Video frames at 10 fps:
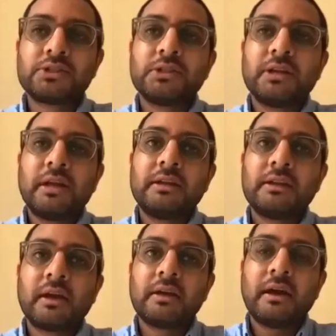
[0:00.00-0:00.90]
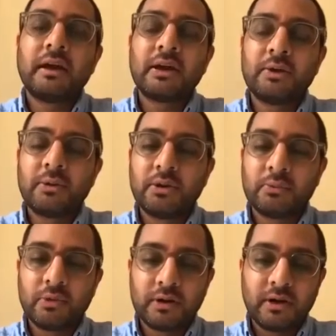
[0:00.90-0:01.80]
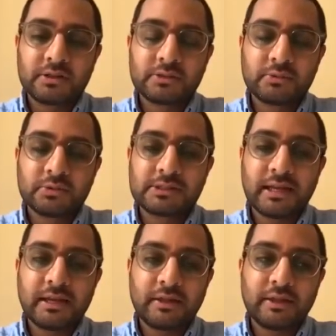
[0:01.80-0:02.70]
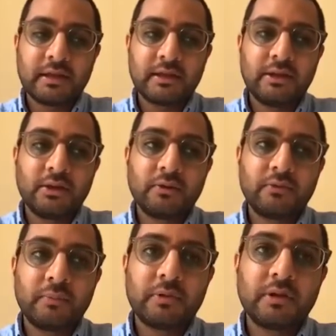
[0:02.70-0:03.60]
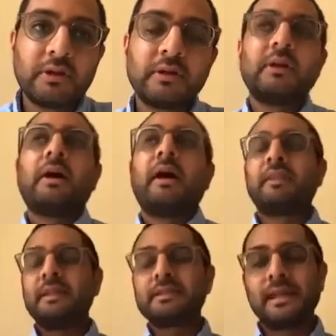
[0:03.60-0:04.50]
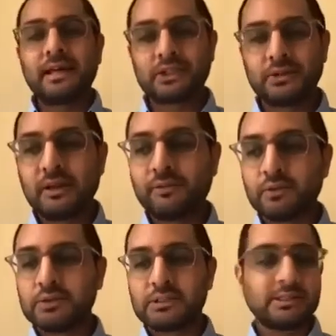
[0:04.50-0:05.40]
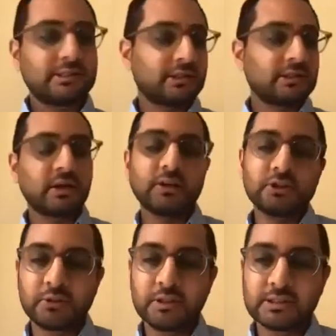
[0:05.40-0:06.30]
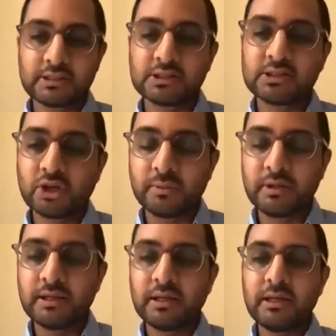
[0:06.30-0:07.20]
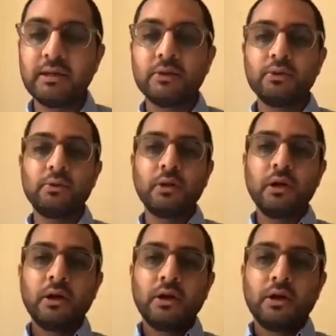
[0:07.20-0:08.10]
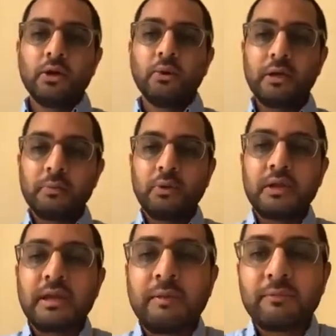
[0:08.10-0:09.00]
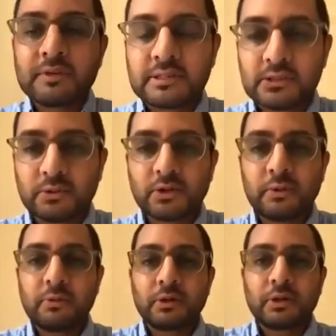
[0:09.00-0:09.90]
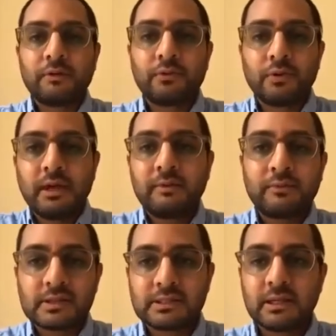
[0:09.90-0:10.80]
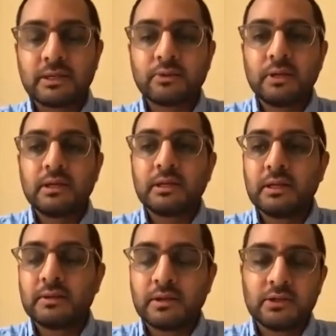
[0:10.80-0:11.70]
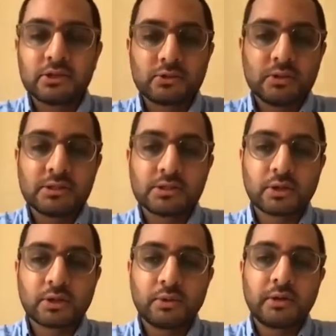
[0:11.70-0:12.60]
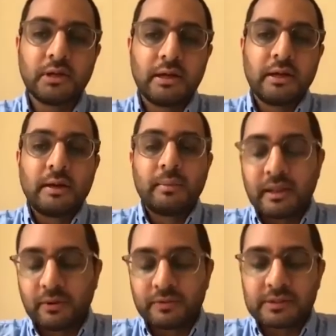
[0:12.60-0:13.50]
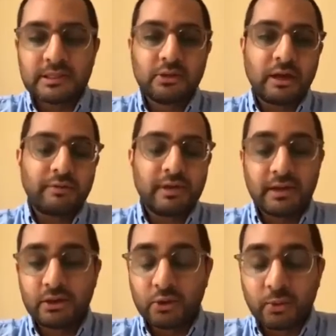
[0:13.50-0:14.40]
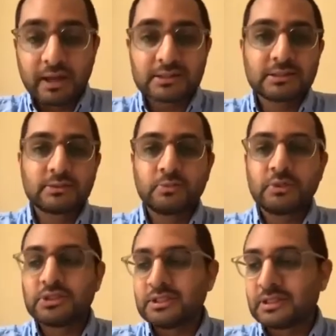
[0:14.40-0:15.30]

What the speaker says: and I echo a lot of what Hirsch was saying. I think, you know, at the international level, you see certain countries such as Germany, the EU, really putting an emphasis on a green recovery and investing in green industries and so on. But then obviously you have here the US, which is